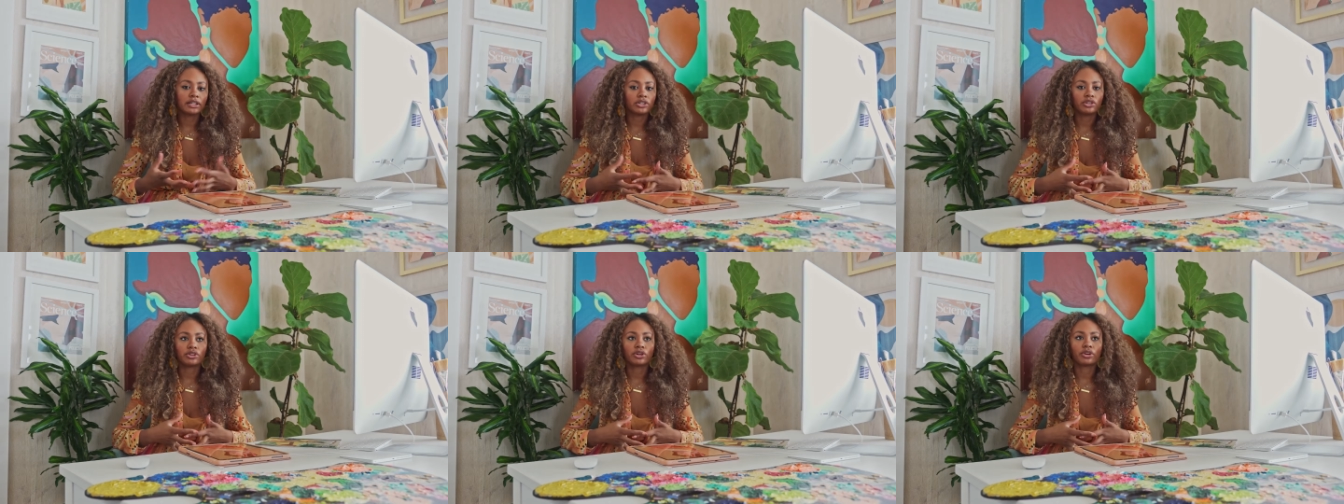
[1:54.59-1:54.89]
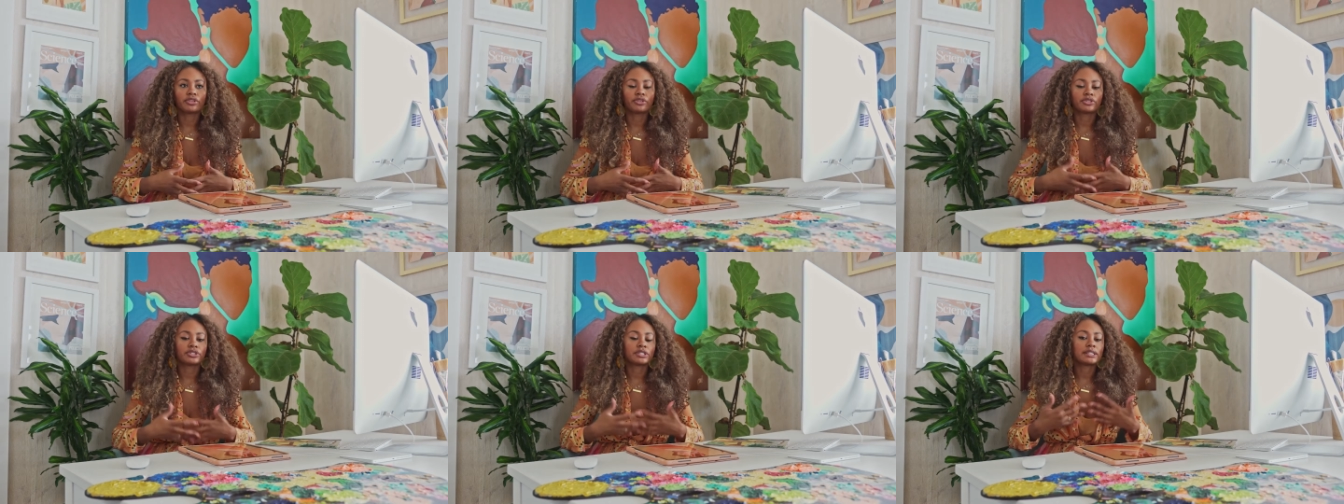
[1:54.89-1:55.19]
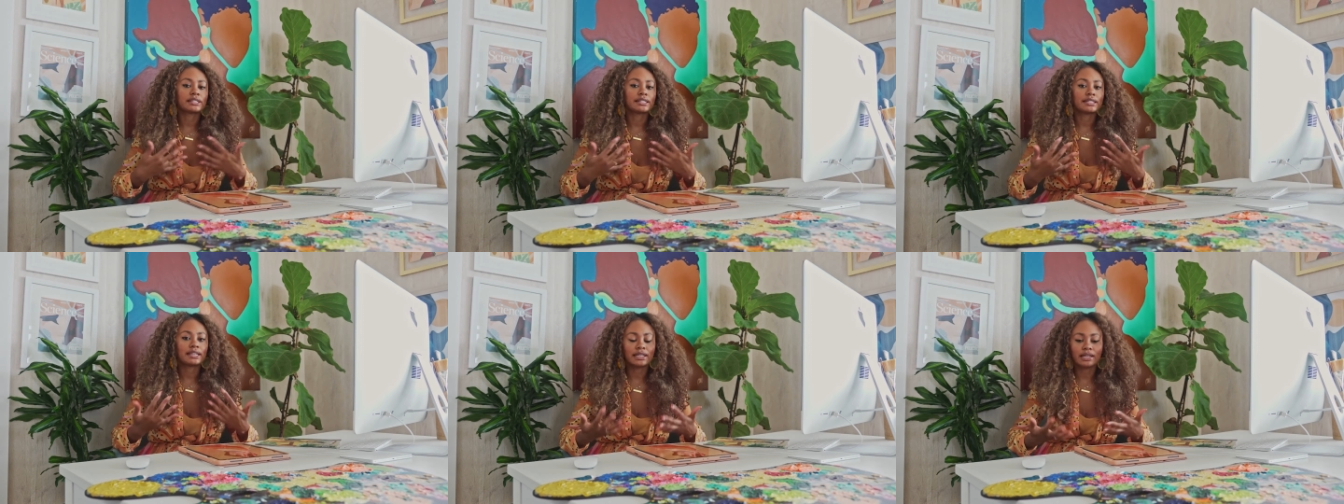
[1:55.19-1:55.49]
You know, there's a
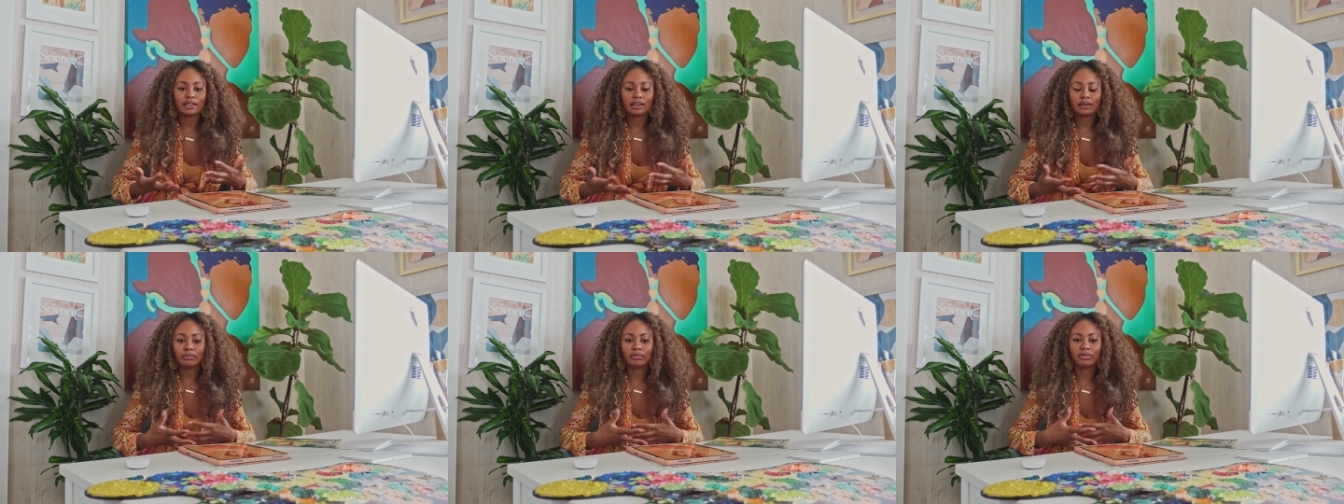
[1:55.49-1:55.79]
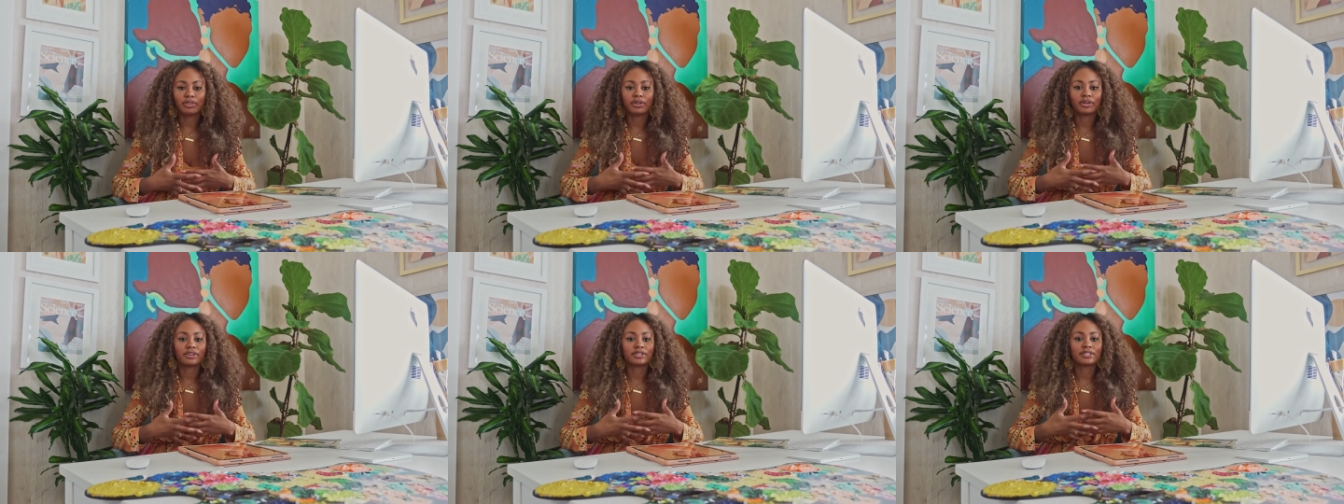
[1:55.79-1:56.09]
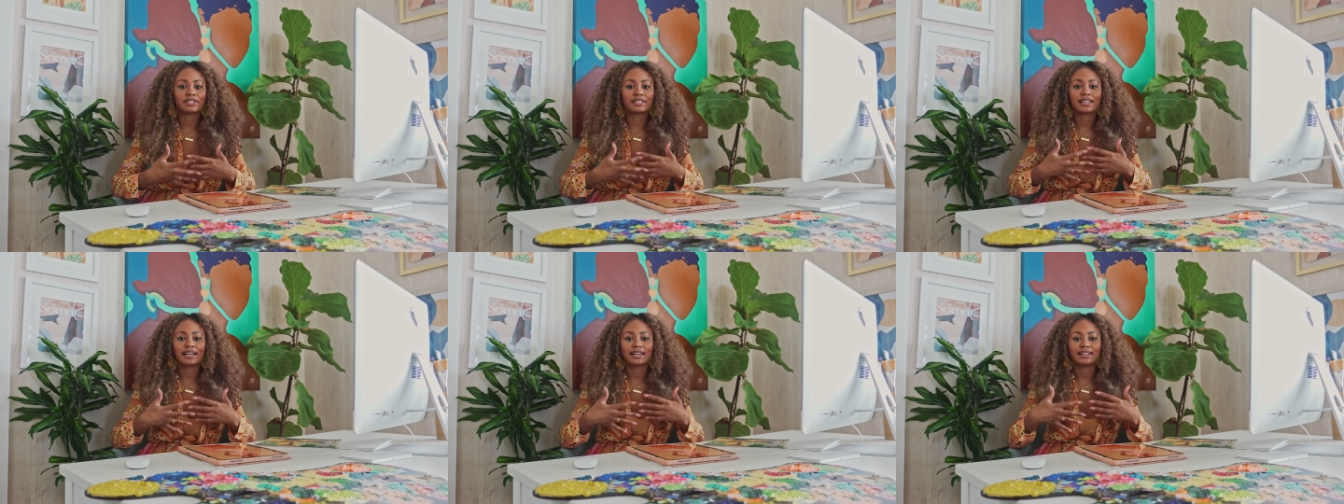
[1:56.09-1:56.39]
team,
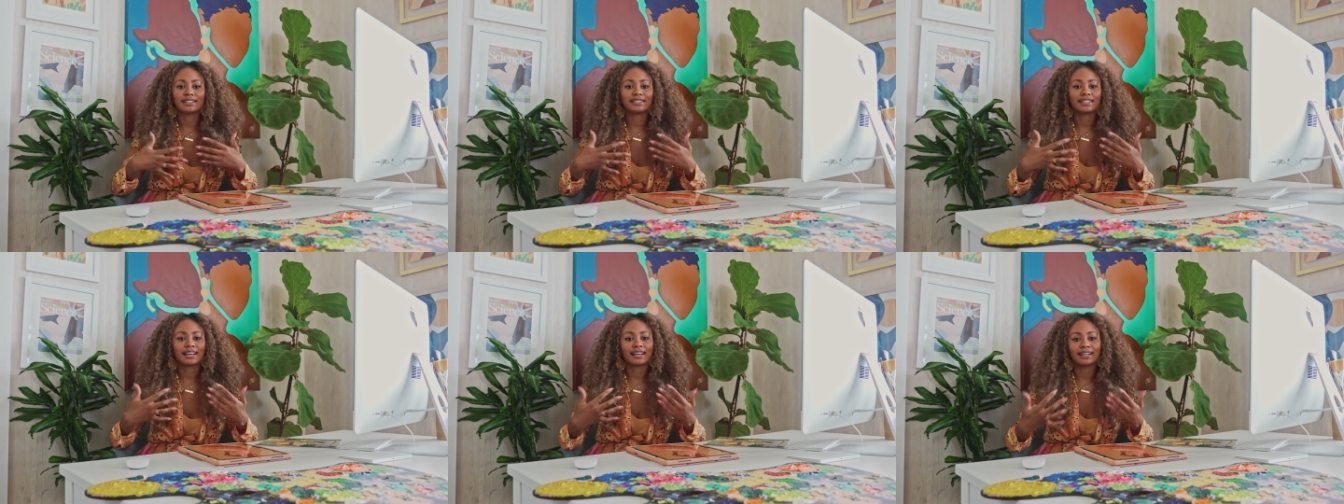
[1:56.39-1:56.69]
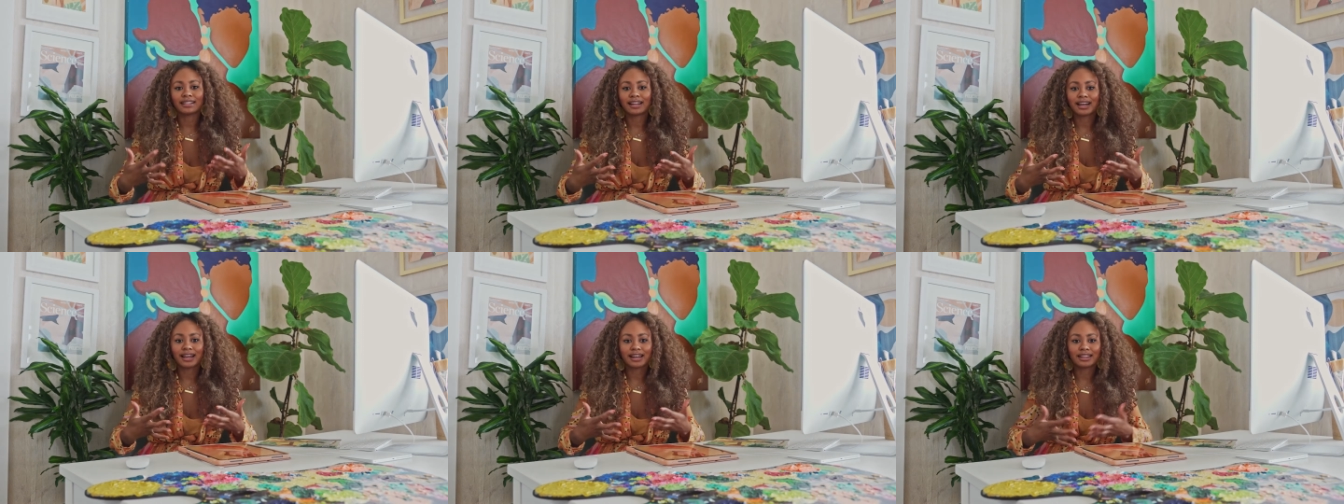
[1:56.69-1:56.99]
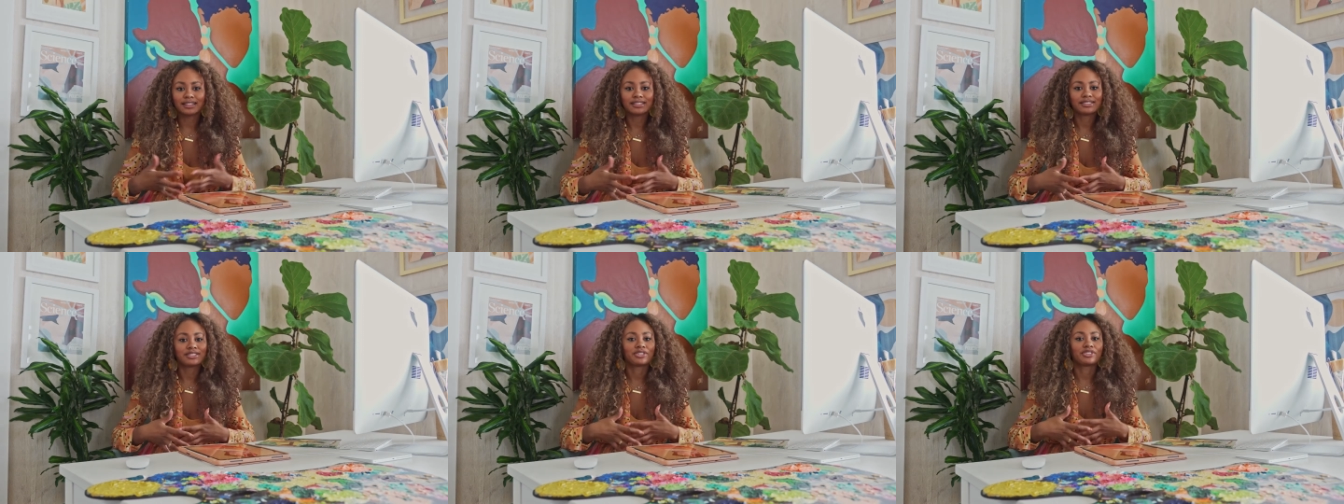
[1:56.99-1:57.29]
there's set deadlines,